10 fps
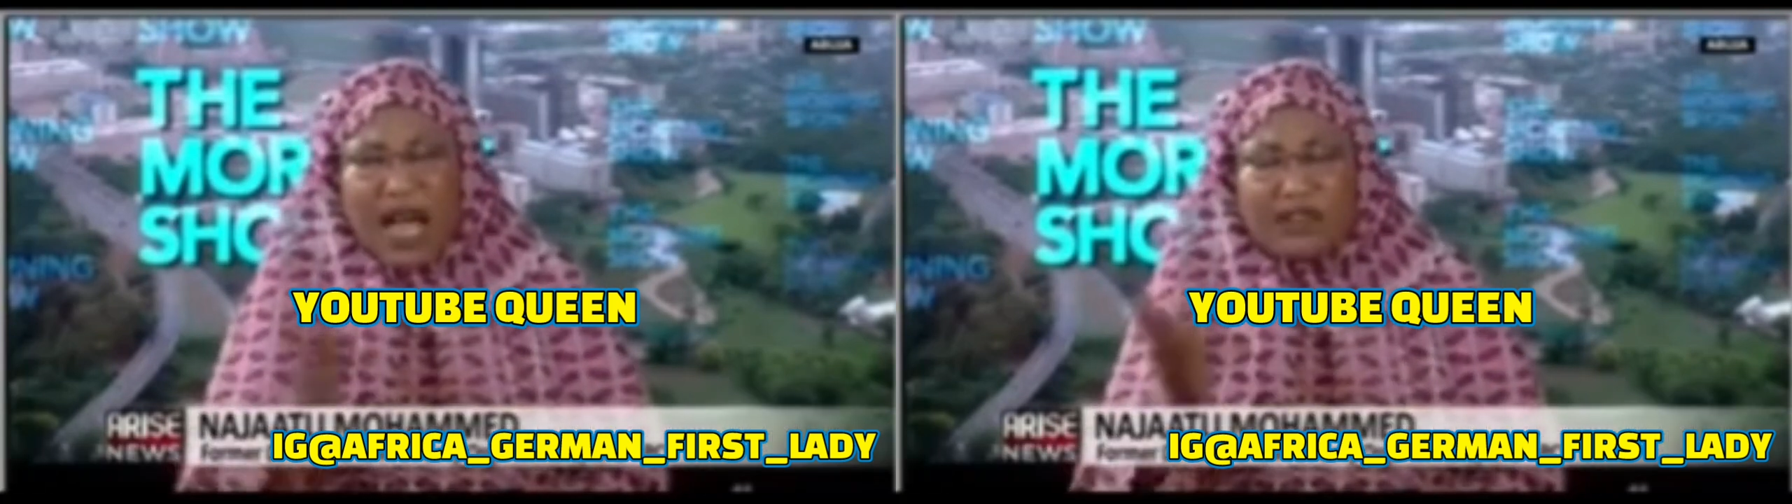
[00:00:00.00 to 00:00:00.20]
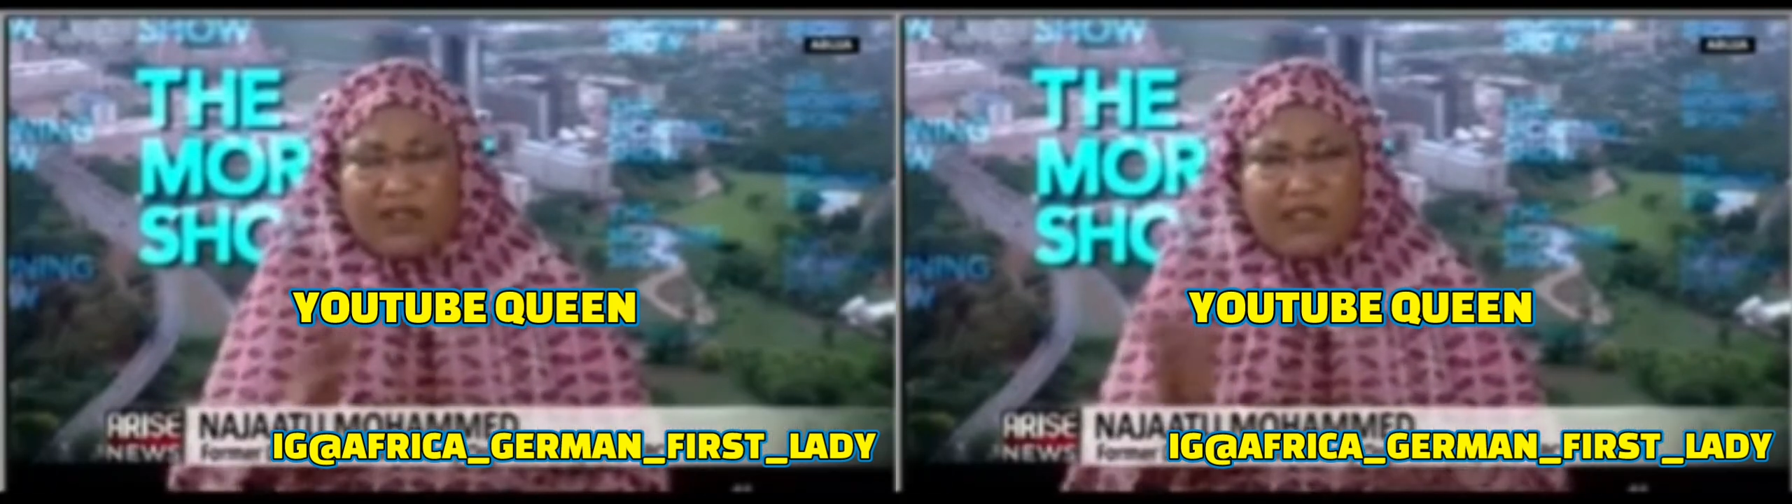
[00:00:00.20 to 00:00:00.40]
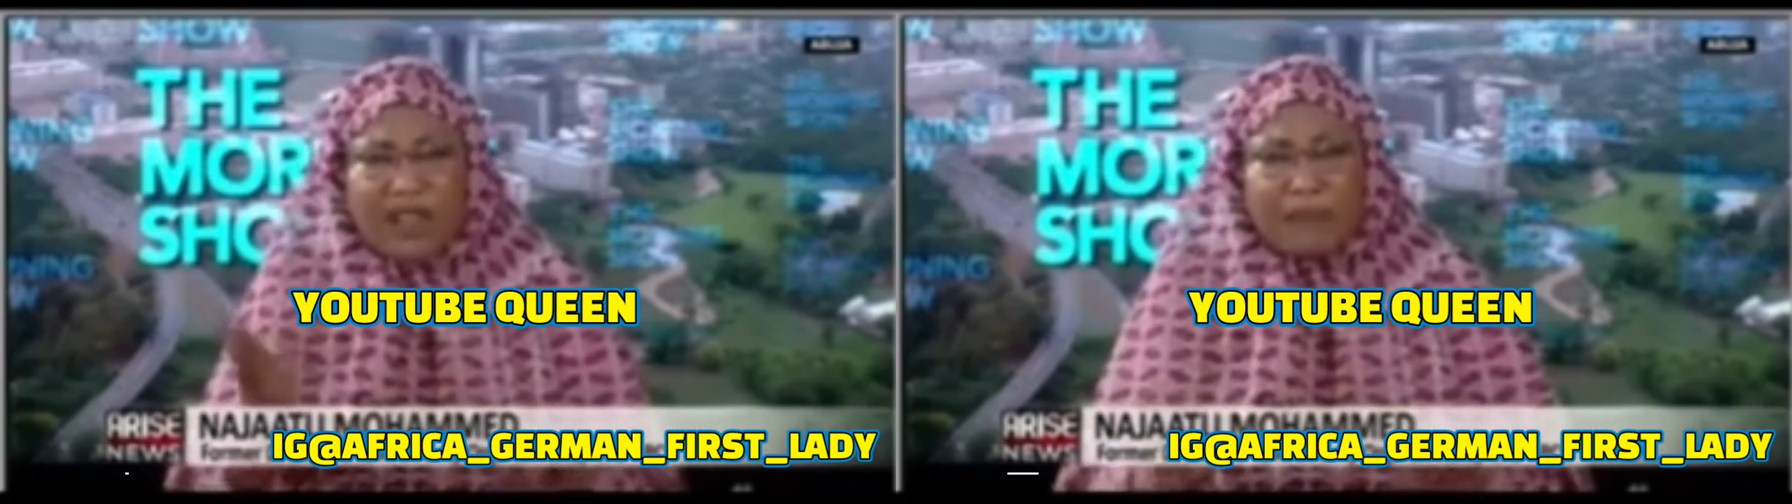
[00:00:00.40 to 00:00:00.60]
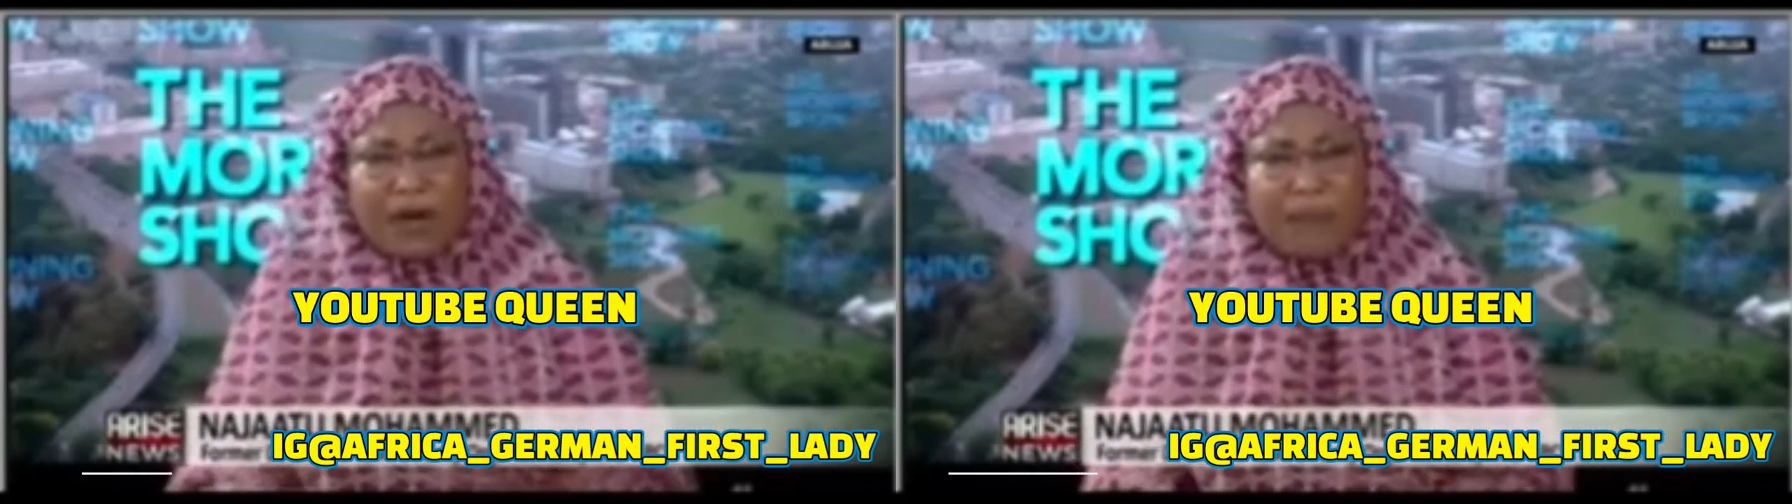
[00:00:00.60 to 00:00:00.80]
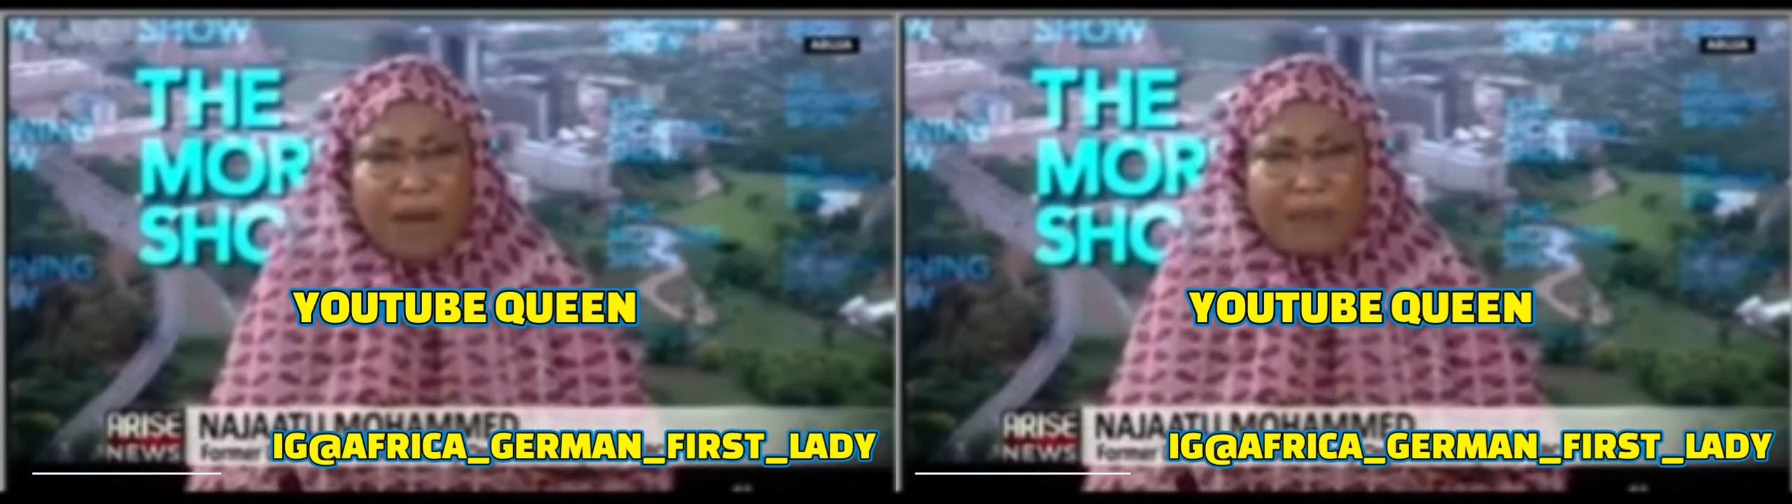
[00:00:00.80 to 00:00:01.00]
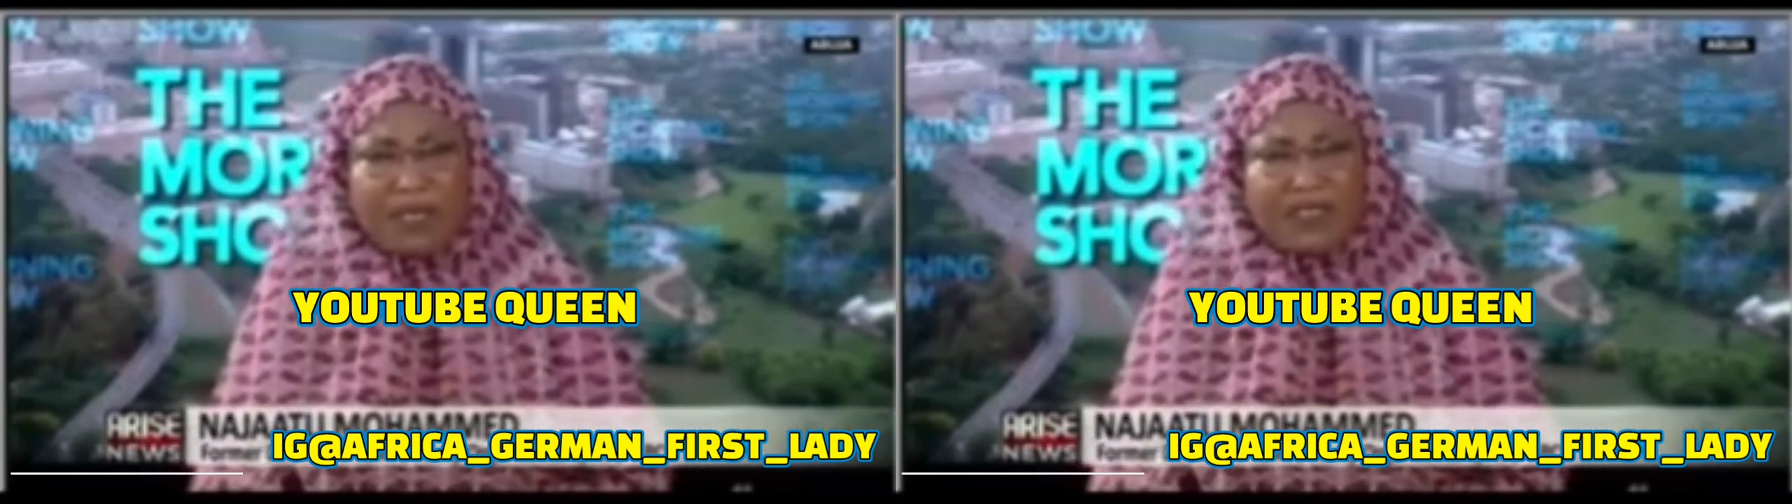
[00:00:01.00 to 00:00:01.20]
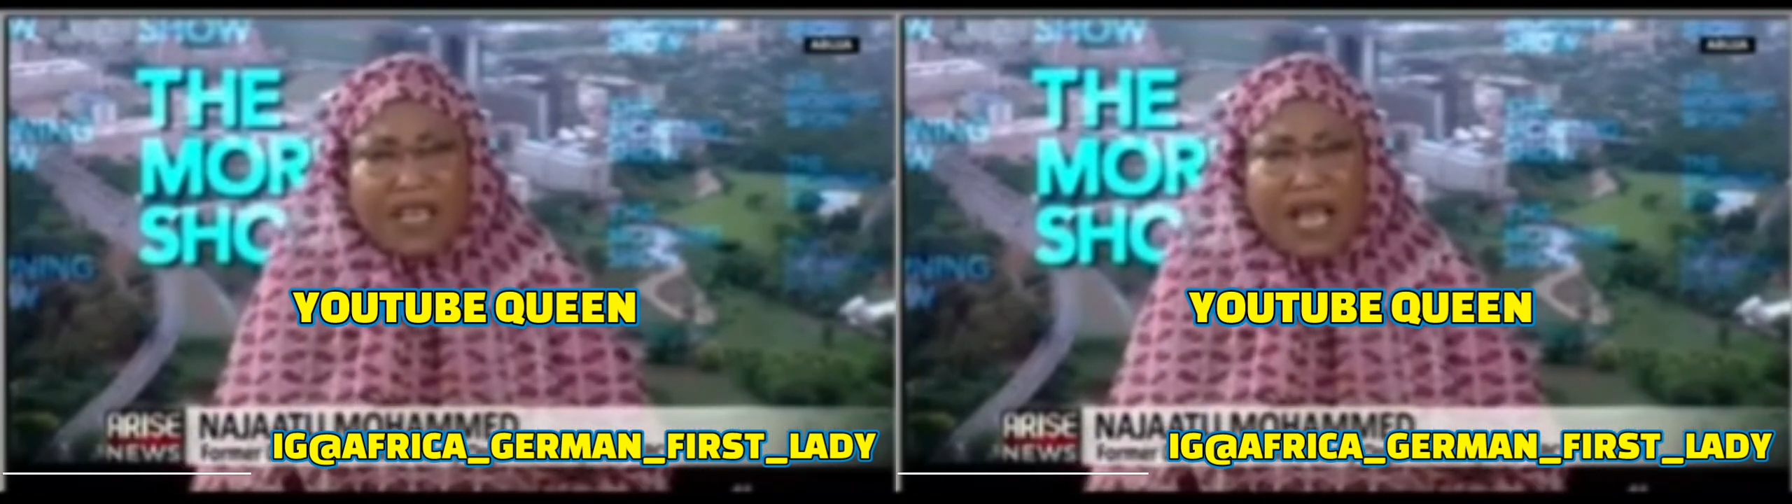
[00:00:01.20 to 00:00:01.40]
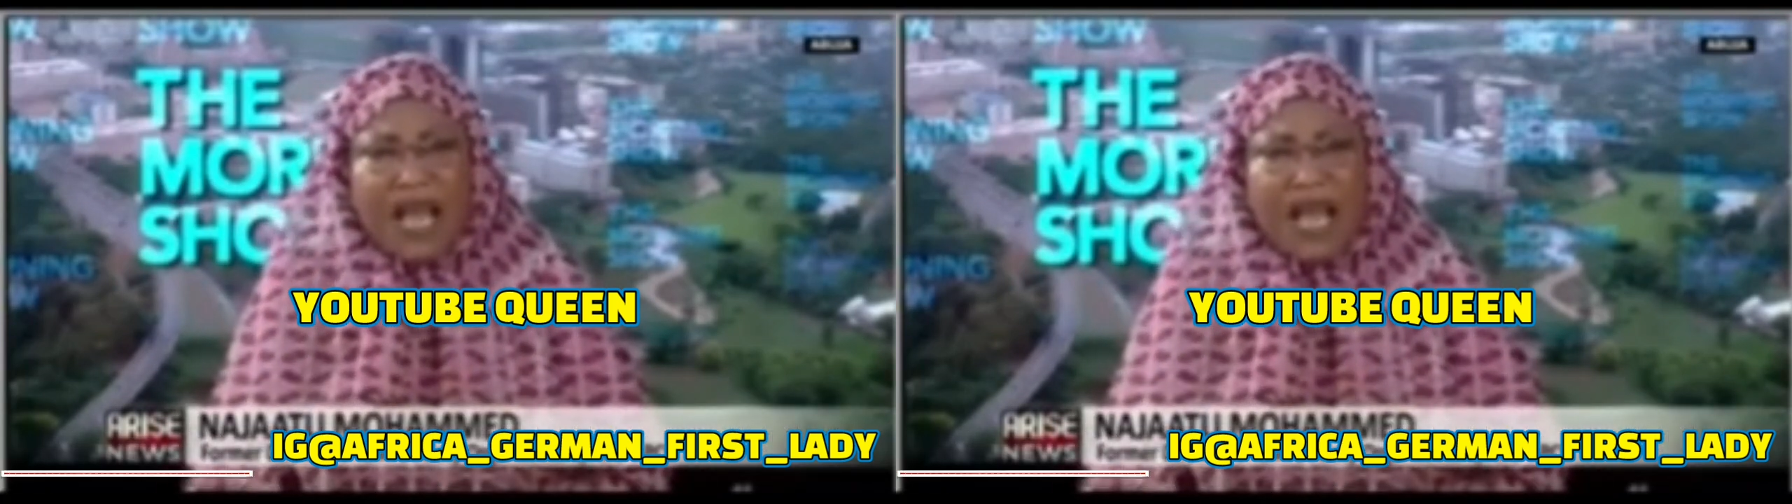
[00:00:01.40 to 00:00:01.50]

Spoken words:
just happening by mistake.